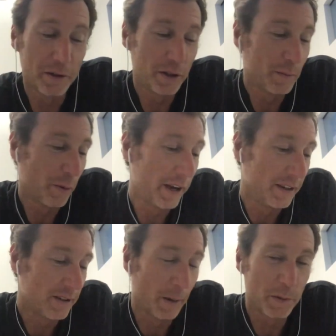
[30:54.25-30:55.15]
But to your
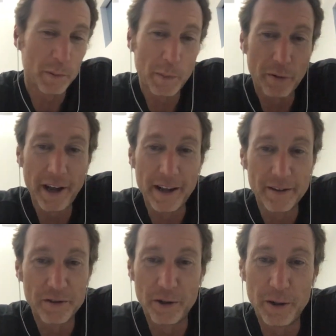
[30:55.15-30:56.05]
point, it comes from a plant,
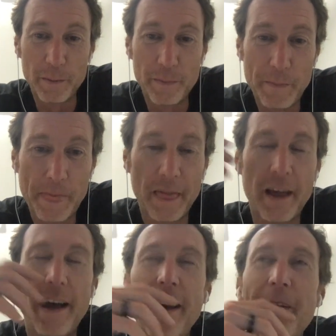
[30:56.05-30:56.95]
it's an herb.
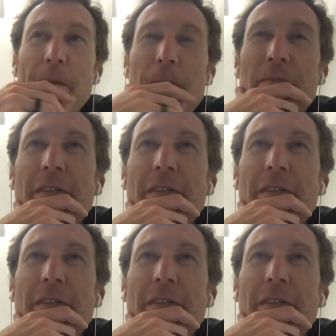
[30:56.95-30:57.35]
Uh,